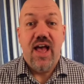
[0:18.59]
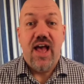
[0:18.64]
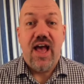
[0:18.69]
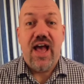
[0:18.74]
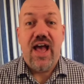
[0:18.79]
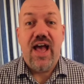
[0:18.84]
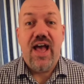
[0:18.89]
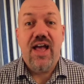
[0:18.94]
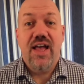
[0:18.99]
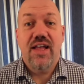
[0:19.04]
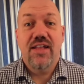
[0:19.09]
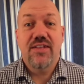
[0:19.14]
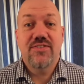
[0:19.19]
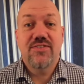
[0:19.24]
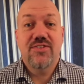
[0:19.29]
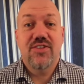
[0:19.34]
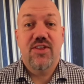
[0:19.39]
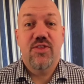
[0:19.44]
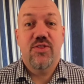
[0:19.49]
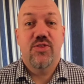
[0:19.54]

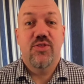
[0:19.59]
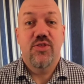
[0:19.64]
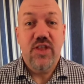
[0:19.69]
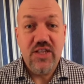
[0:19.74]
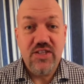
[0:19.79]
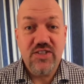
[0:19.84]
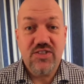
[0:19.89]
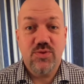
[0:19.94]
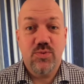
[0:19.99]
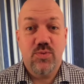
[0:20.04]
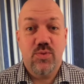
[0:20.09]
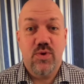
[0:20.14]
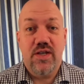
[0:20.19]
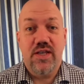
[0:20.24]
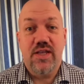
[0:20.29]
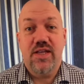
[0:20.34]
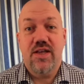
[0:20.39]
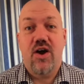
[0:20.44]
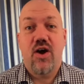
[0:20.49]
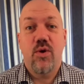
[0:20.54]
And this
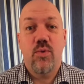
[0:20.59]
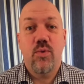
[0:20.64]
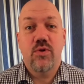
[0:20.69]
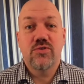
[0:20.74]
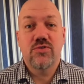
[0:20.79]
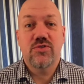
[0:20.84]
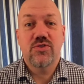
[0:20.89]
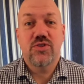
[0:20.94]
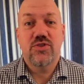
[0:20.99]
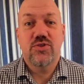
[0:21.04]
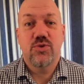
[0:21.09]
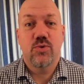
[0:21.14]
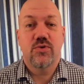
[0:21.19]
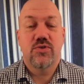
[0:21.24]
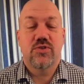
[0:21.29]
week I want to talk